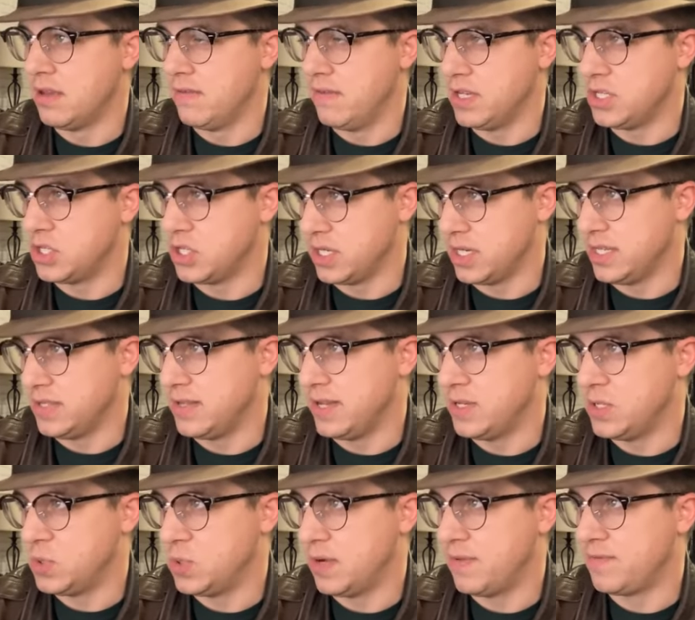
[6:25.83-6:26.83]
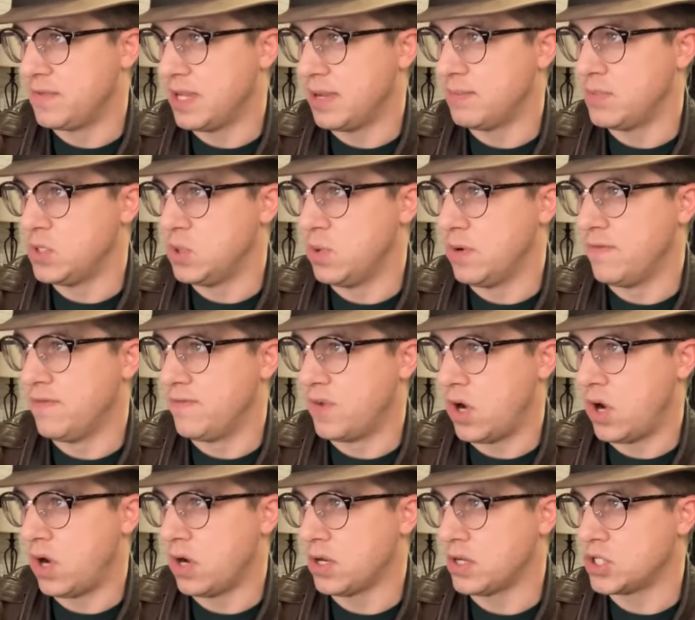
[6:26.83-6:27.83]
Eventually, they drift up to a
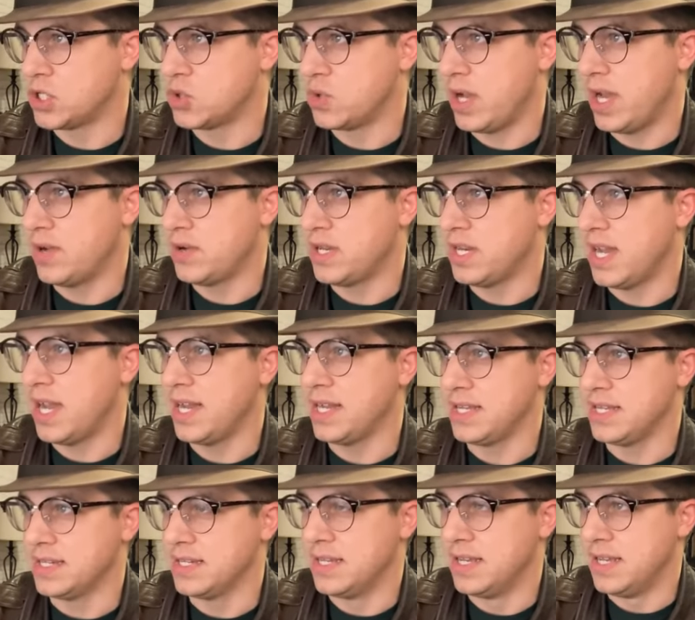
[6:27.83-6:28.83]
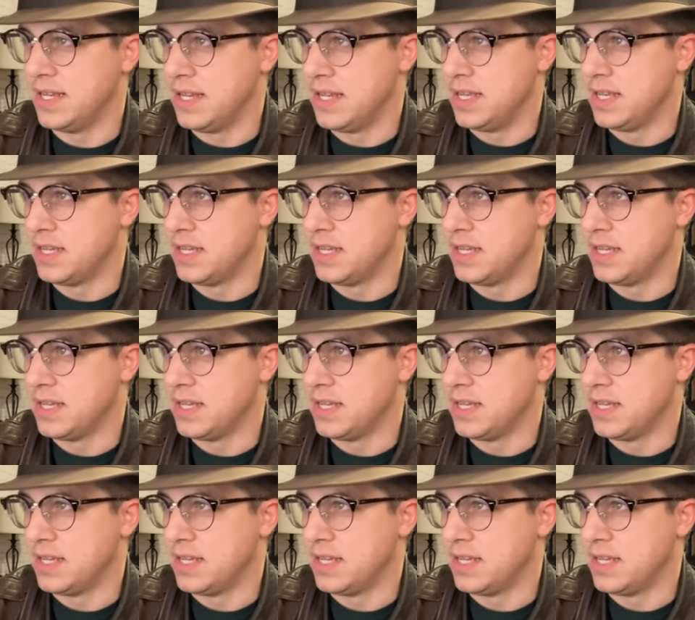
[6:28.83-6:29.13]
fog-shrouded island.